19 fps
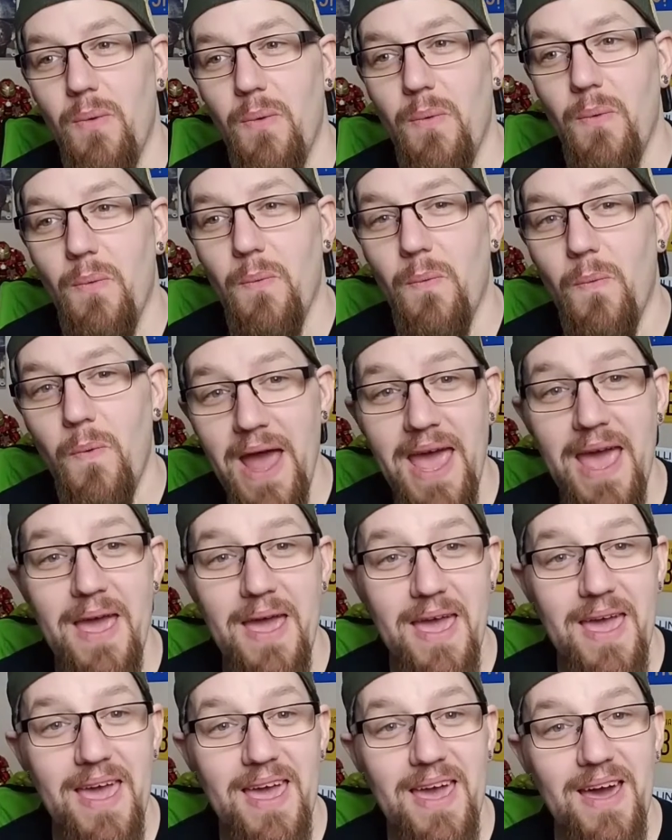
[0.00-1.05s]

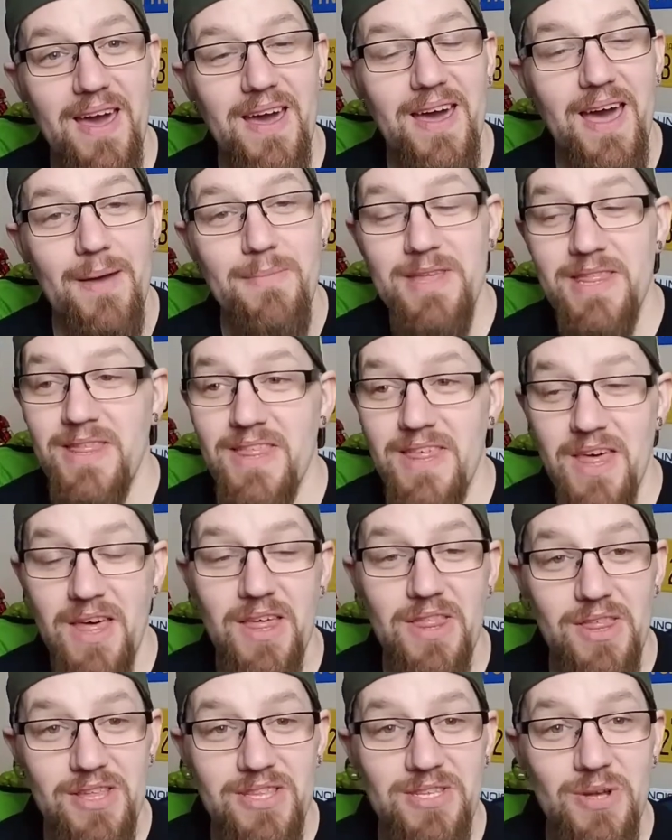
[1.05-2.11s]
way, I mean,
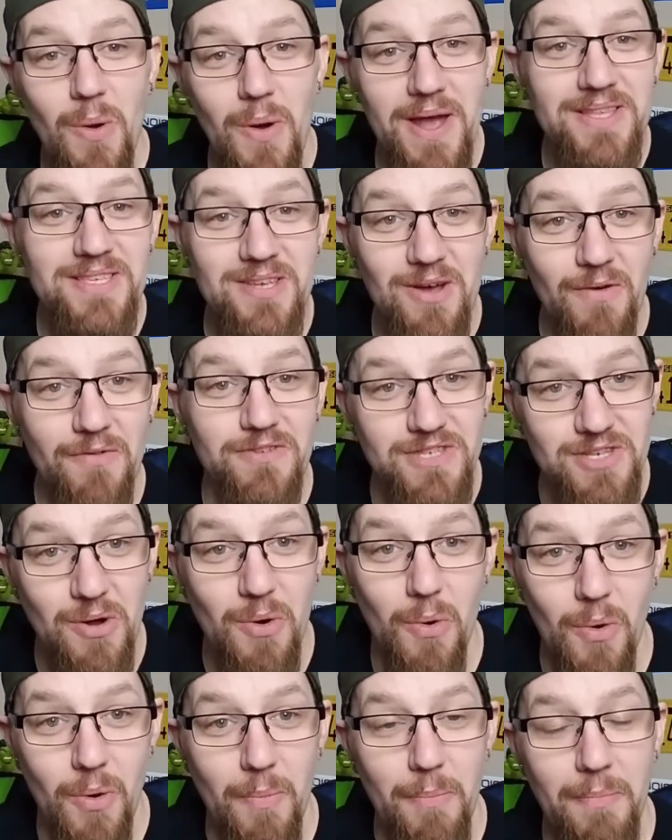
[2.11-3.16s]
the toy itself is
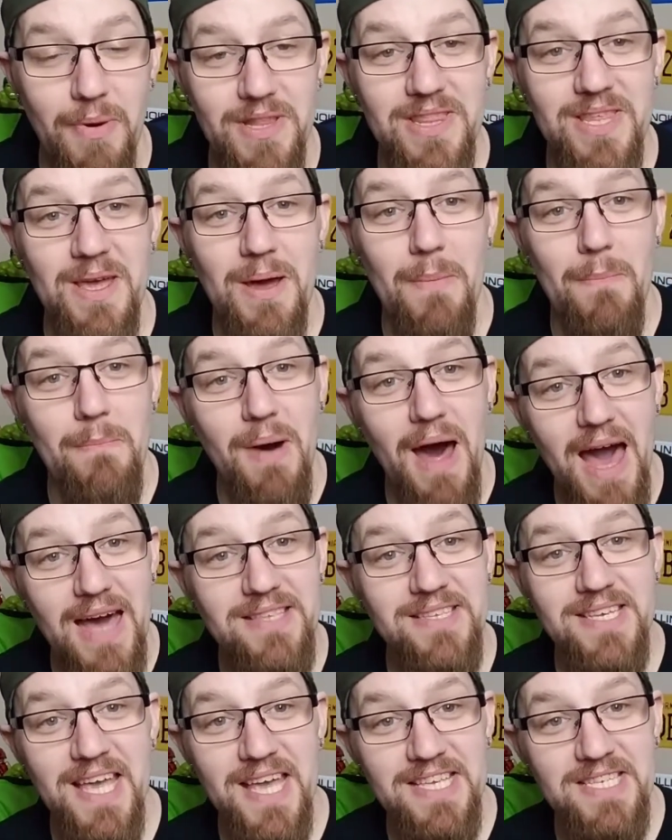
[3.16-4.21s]
cool, but the
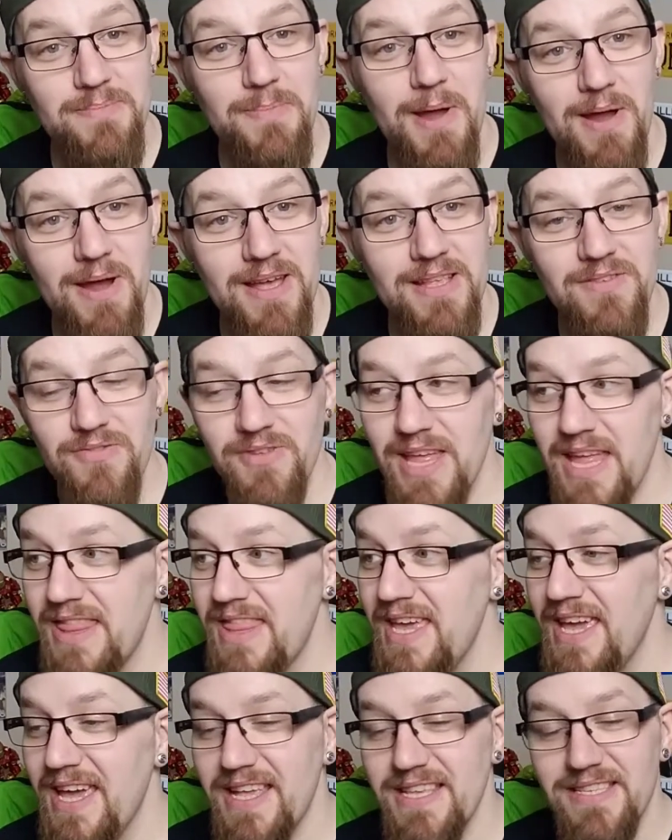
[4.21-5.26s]
unboxing experience for that
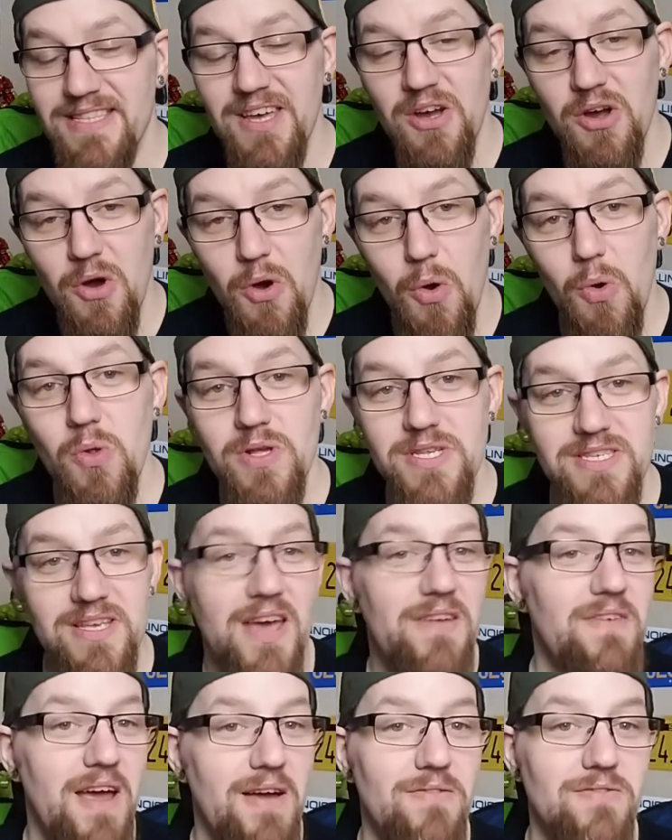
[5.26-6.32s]
thing is the coolest
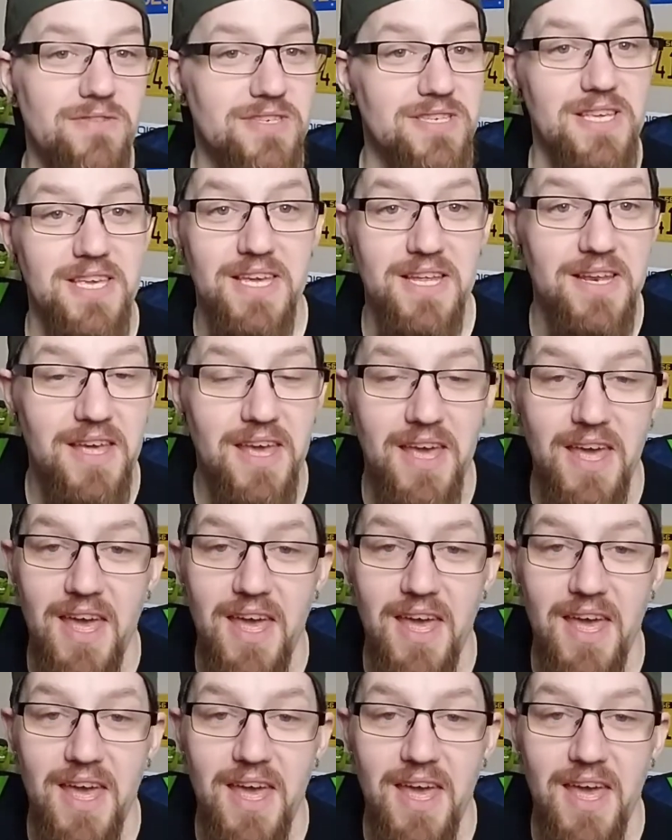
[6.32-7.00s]
I've ever seen.